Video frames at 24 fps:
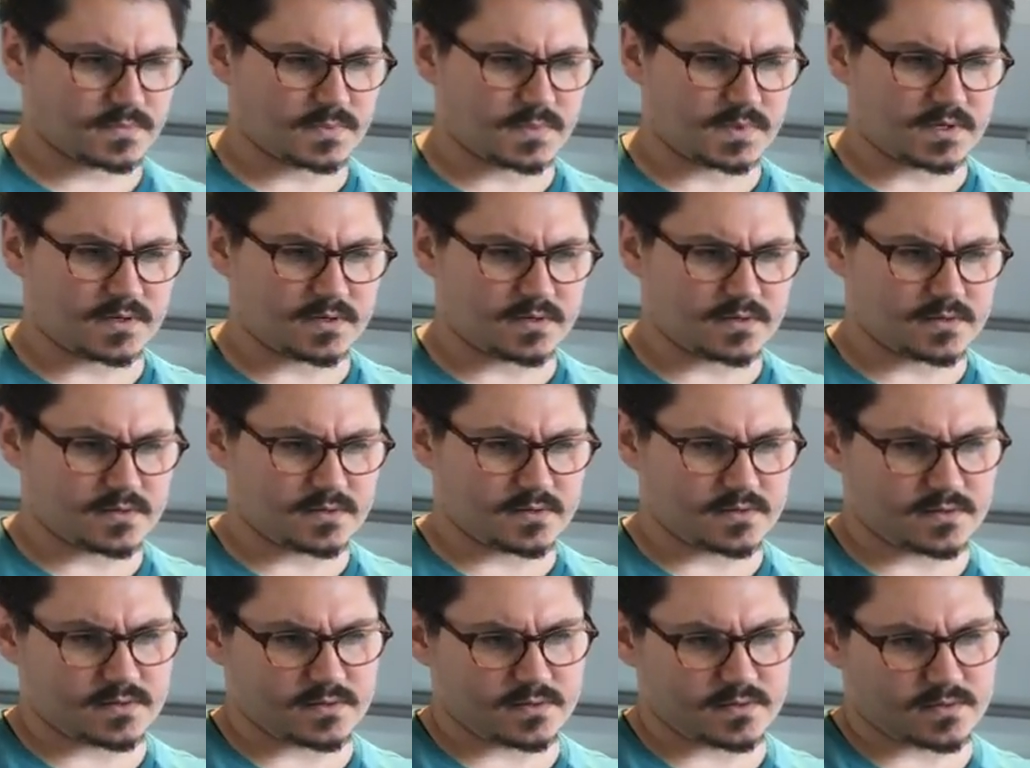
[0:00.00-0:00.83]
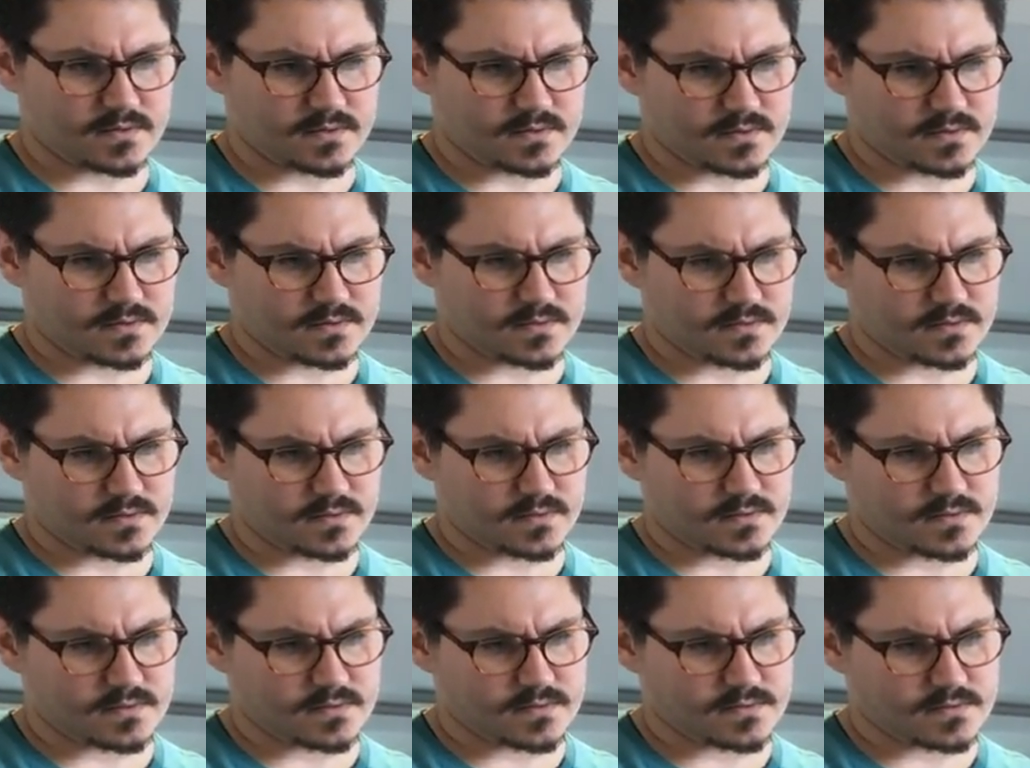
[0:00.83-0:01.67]

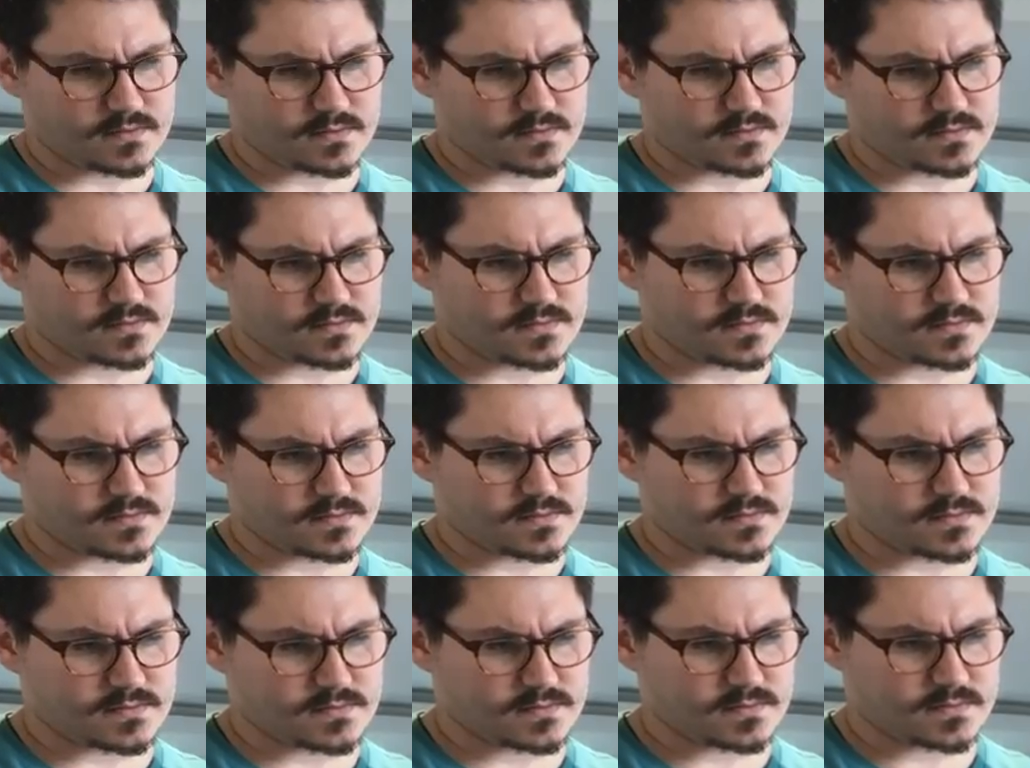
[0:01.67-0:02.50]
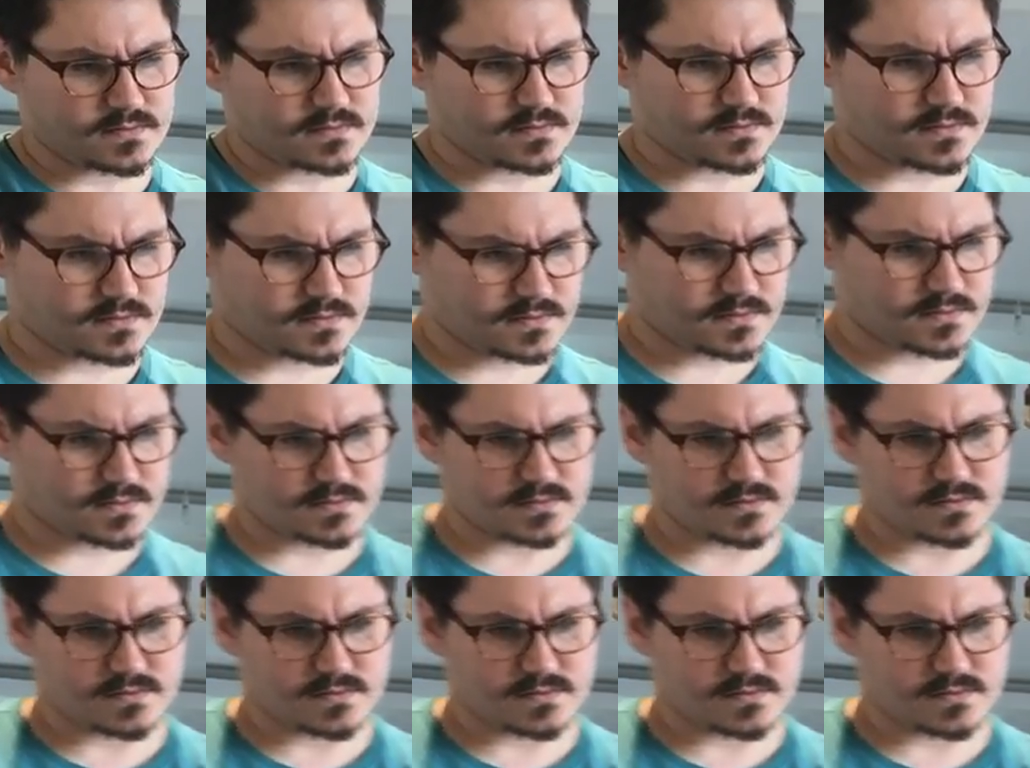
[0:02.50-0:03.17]
(not speaking)